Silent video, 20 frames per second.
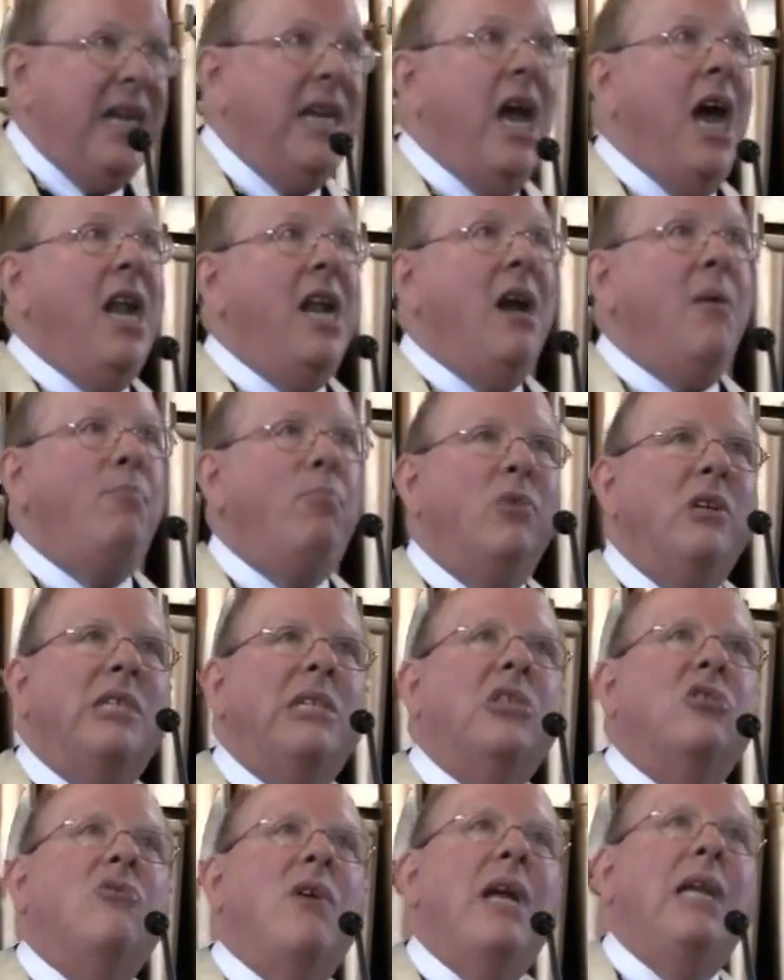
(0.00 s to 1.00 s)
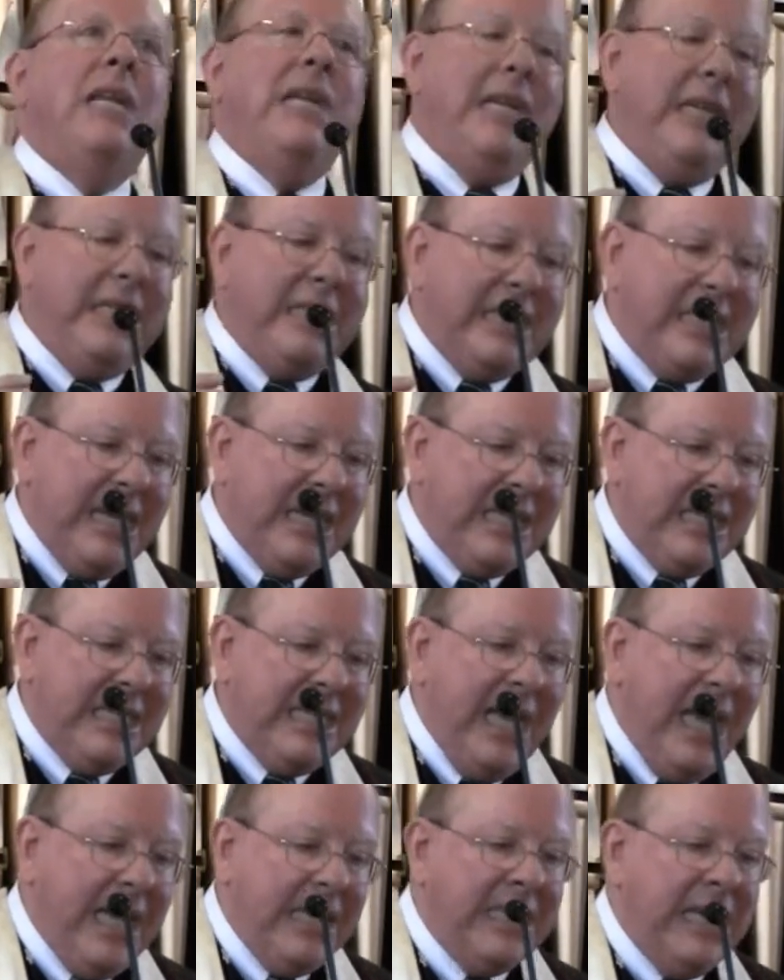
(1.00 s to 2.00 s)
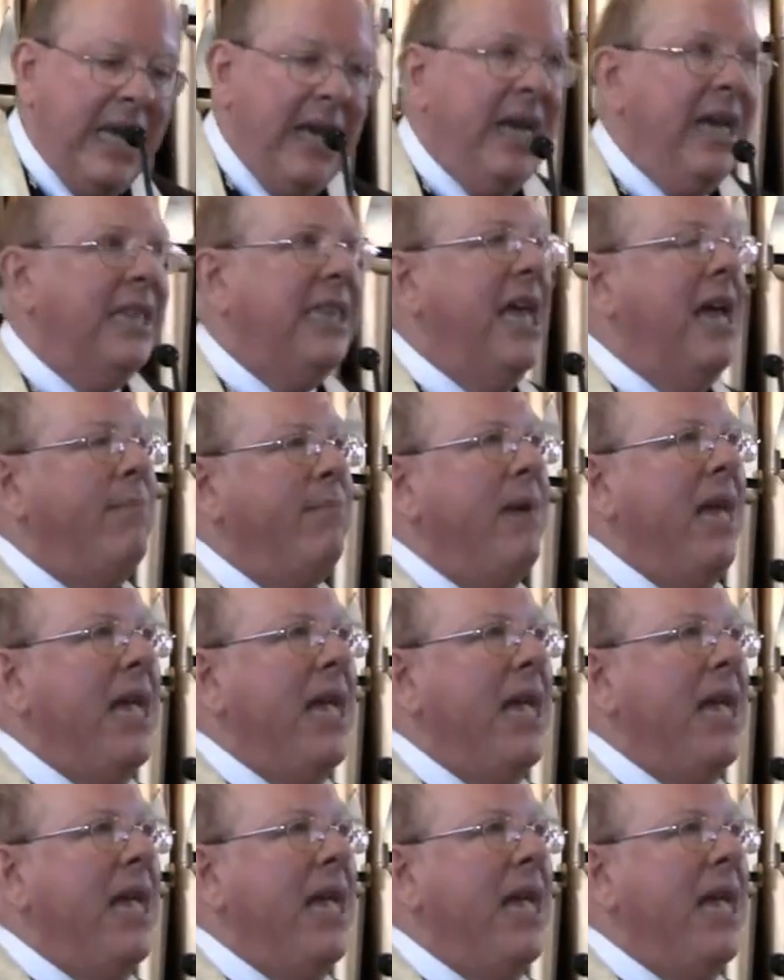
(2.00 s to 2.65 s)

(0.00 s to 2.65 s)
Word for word: not upward struggling success that